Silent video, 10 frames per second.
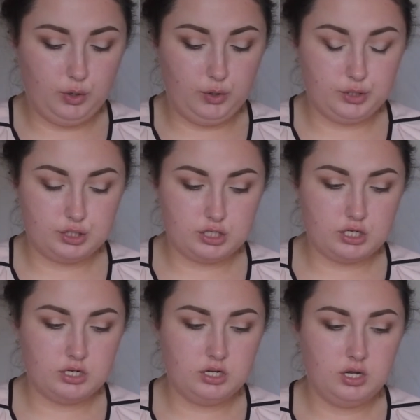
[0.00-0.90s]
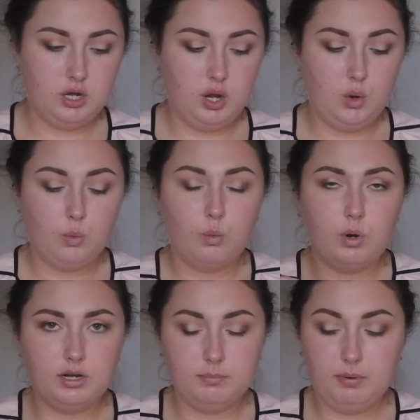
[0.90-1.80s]
put
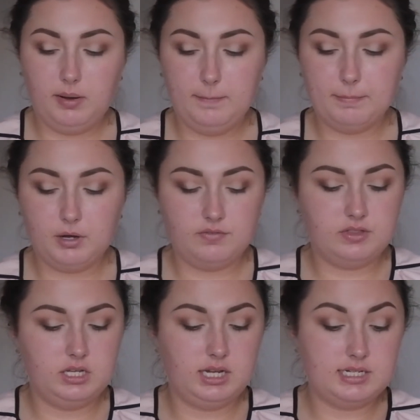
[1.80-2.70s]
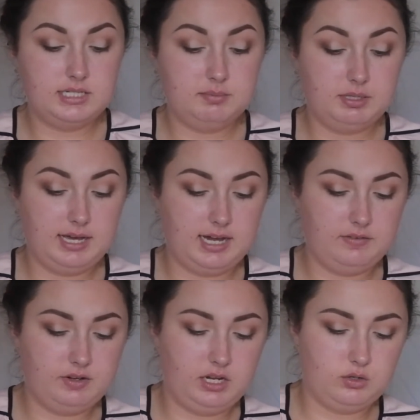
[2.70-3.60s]
1 pump of the Deeply
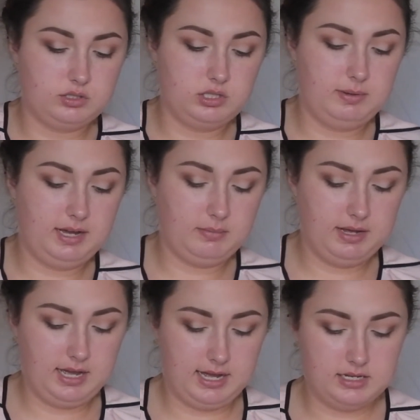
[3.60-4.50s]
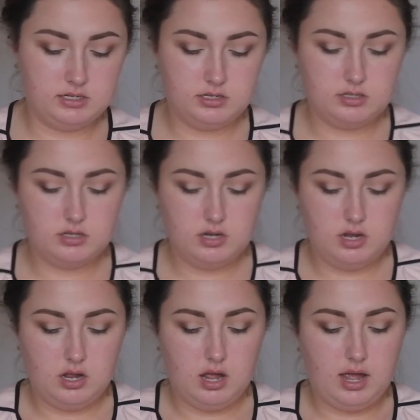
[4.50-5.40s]
Ivory onto the back of my hand,
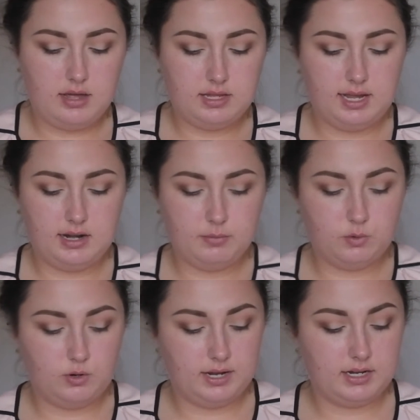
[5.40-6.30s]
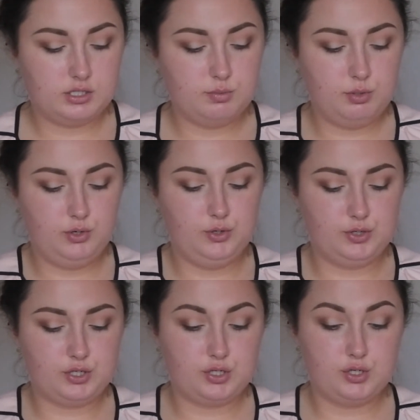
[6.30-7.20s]
and then I'm going to
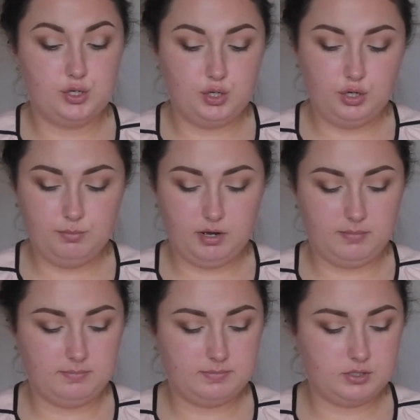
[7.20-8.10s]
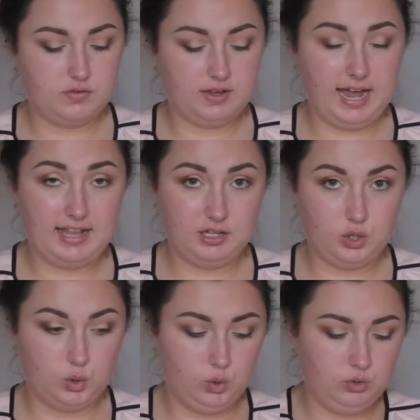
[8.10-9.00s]
put 2 pumps of
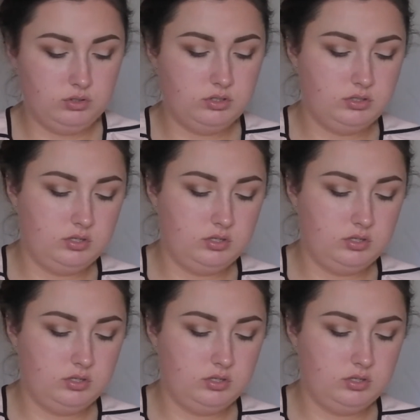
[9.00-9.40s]
Calico,